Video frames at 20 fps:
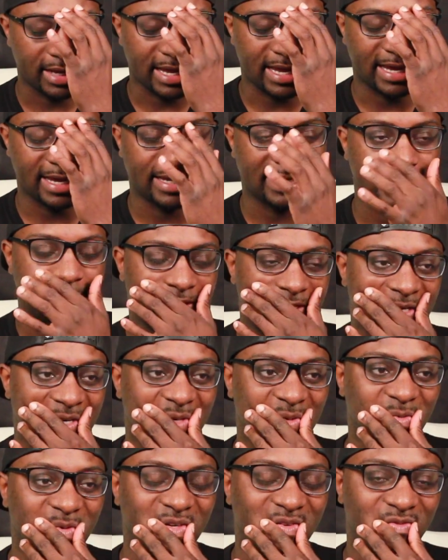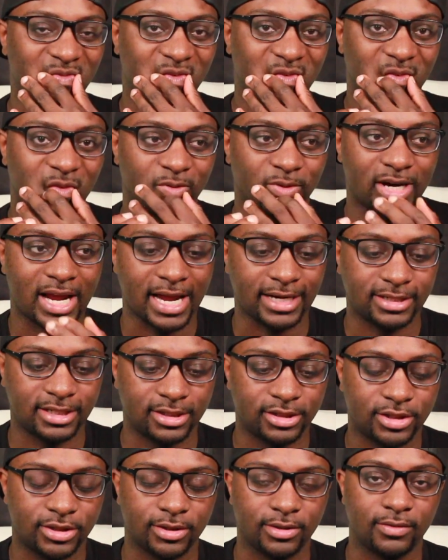And we've
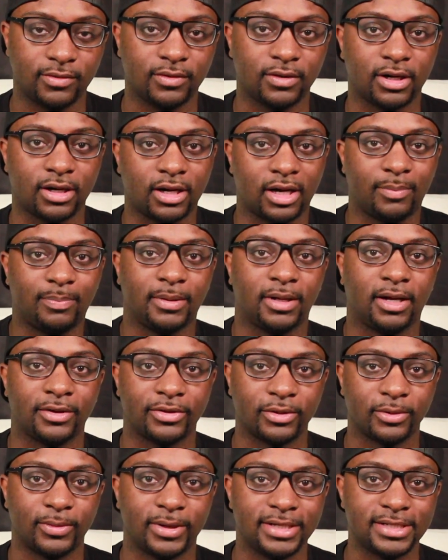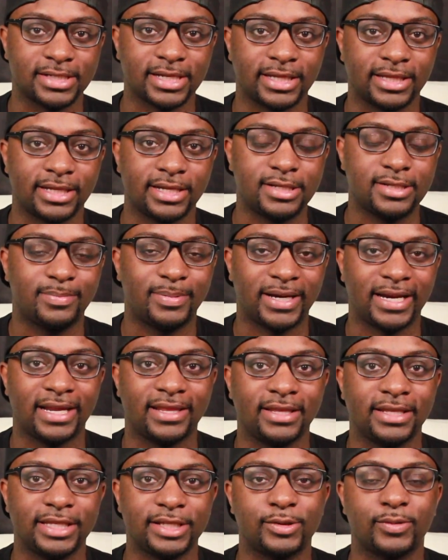reacted to a couple other ones like this, but
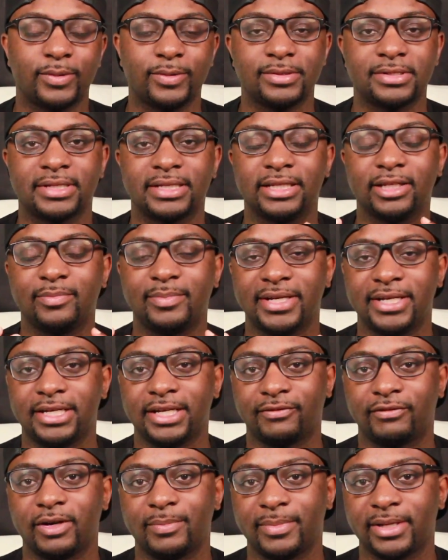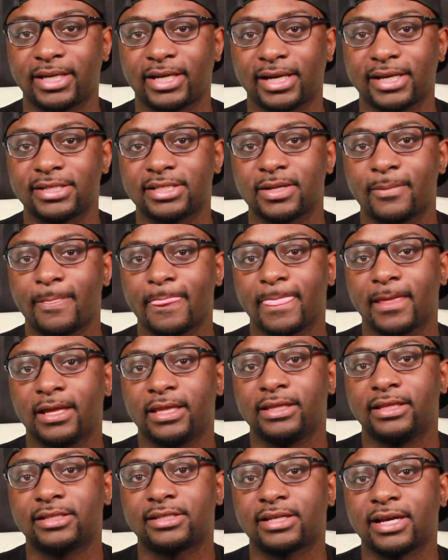I think this one was a little bit different because
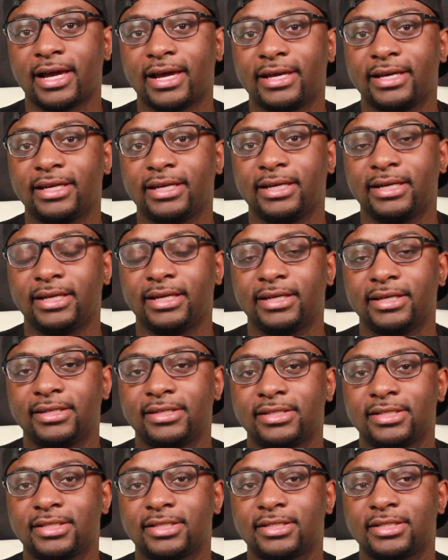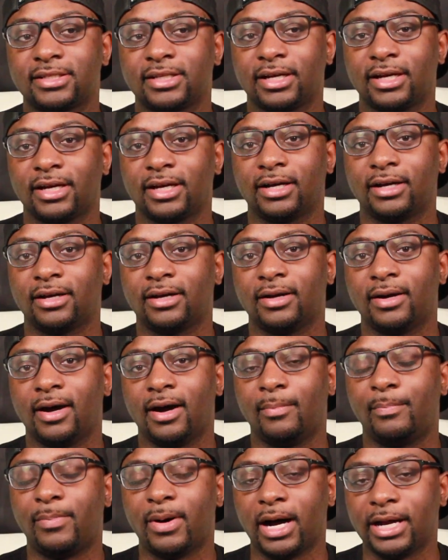this guy is a
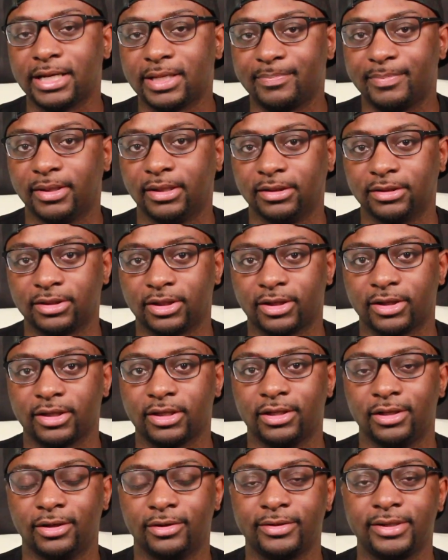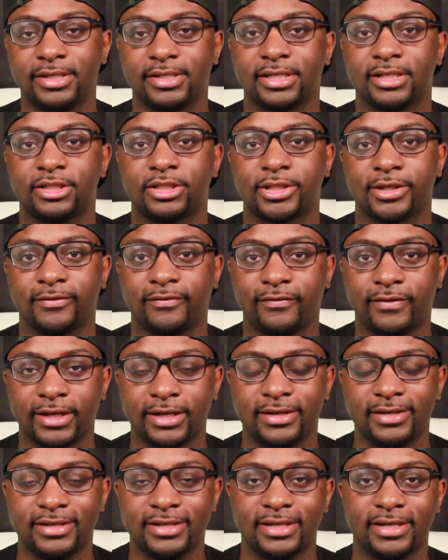bodybuilder. You know, he's into
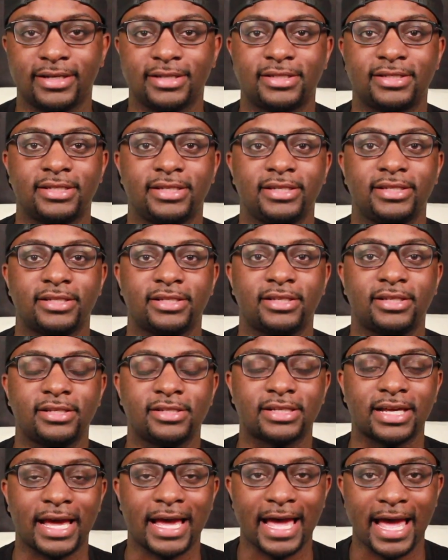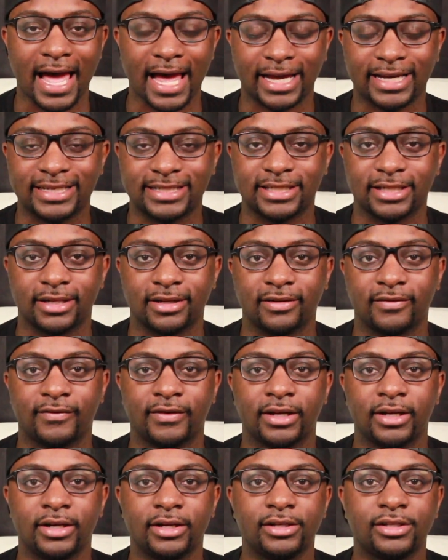fitness, he's
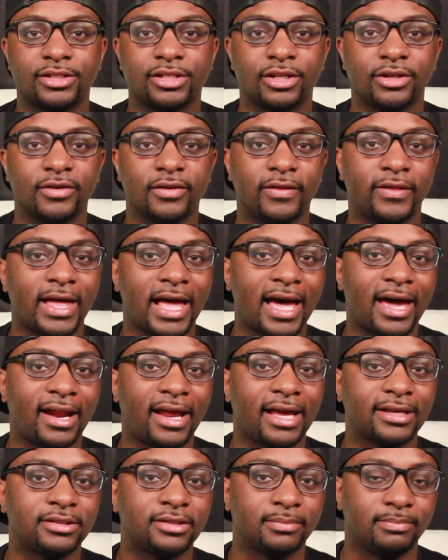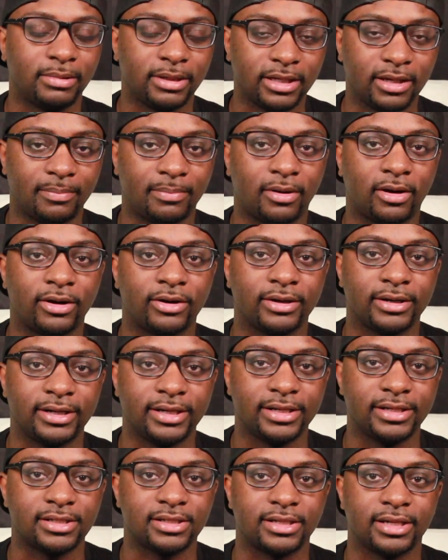active. So that had to play a part
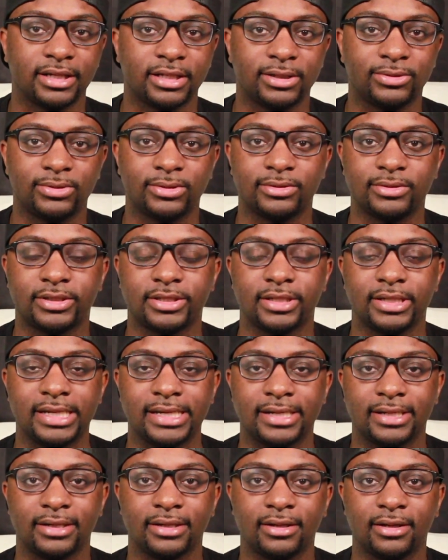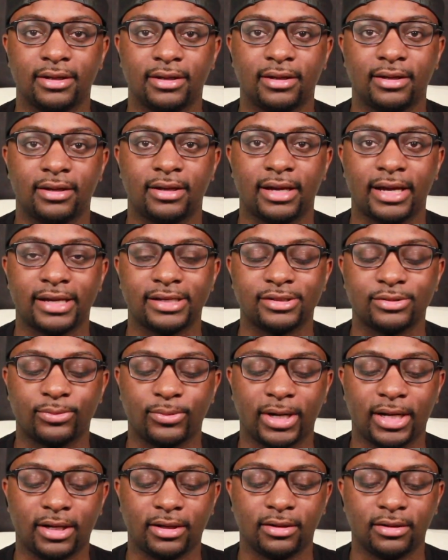in his daily routine as
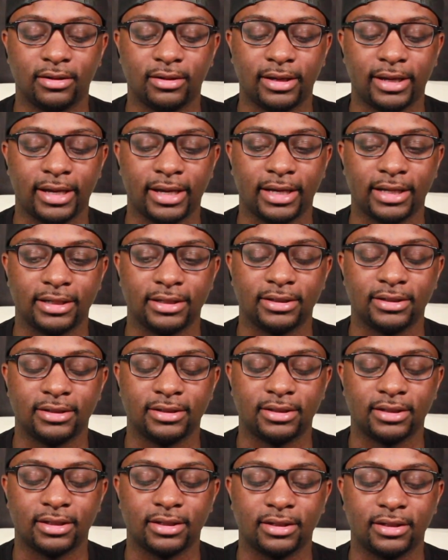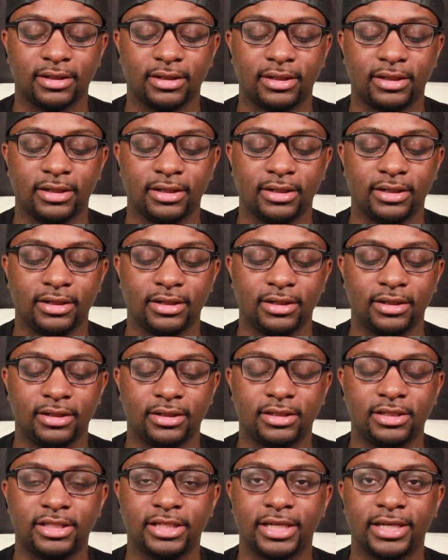well. And
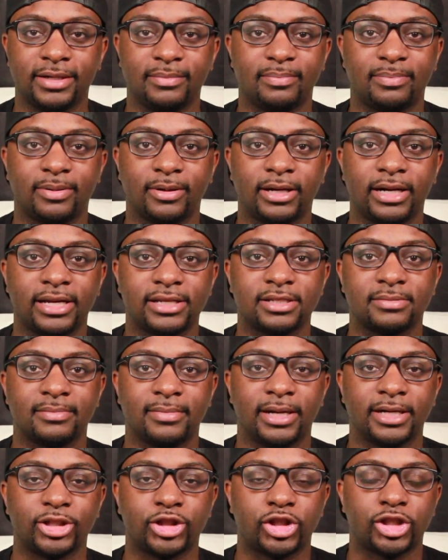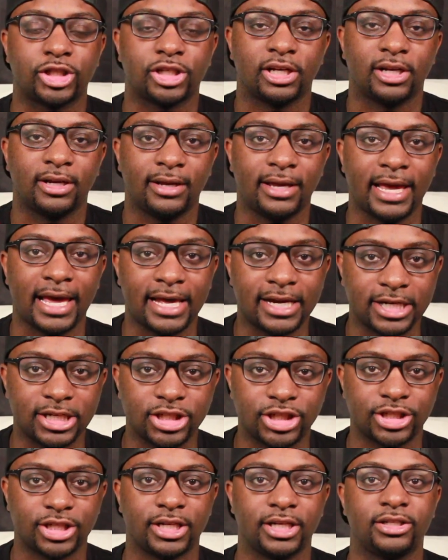he didn't put as much
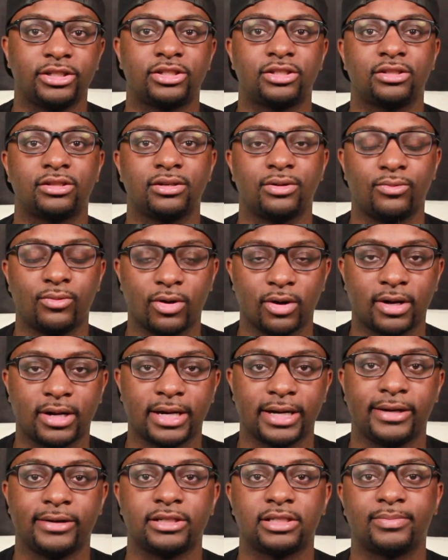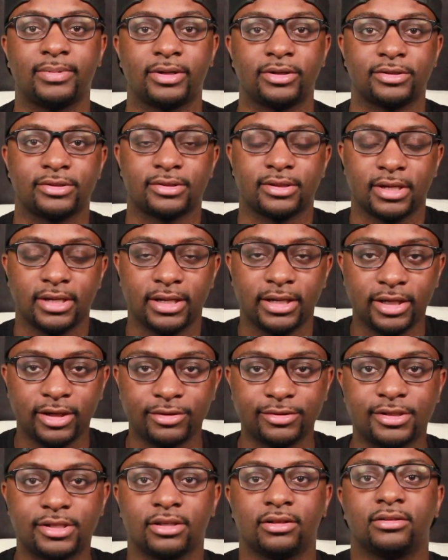energy into the workouts, but
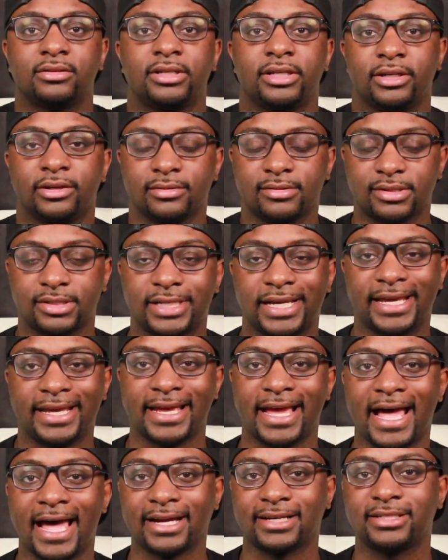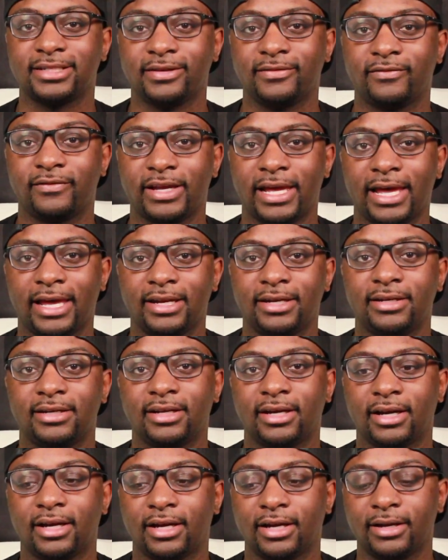he was still, you know, staying active.
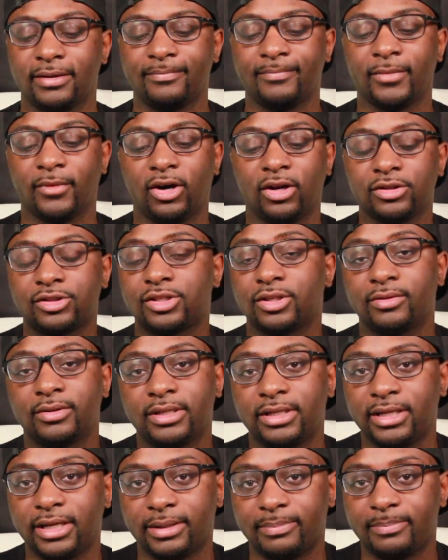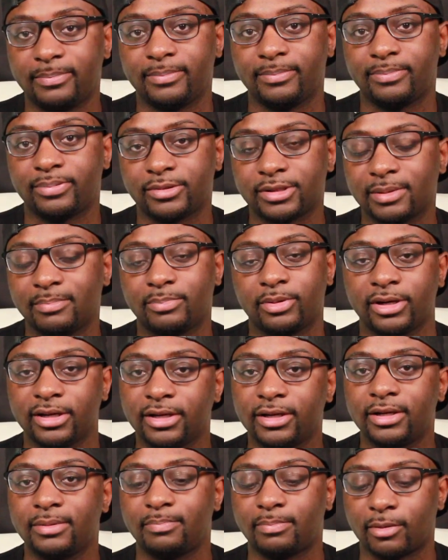And also he had some
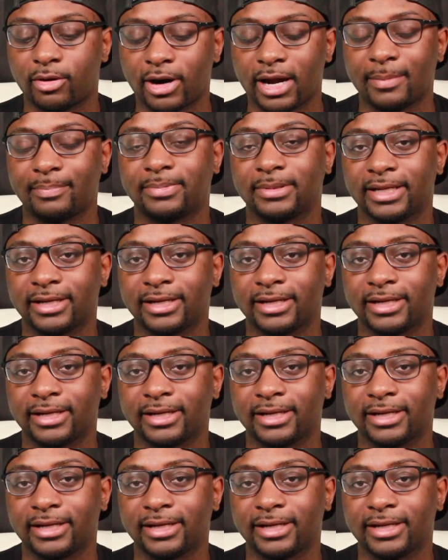pretty good prep.